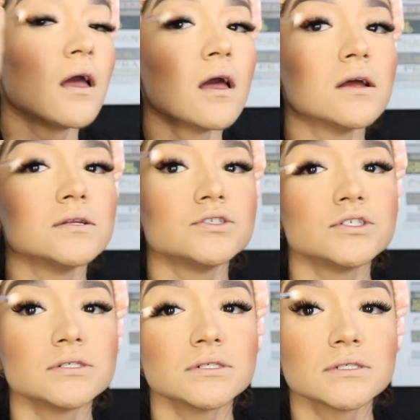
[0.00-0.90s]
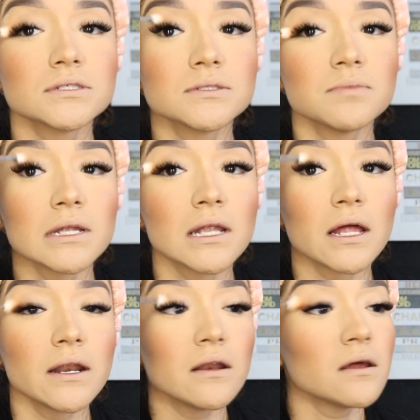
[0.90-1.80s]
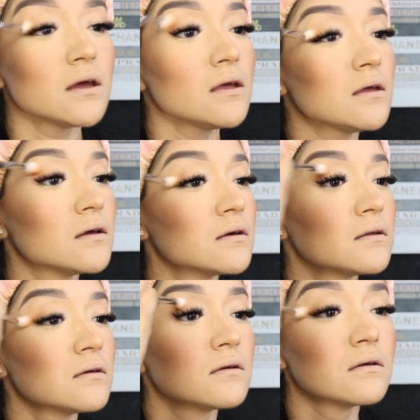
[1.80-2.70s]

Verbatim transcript: and just blend it in.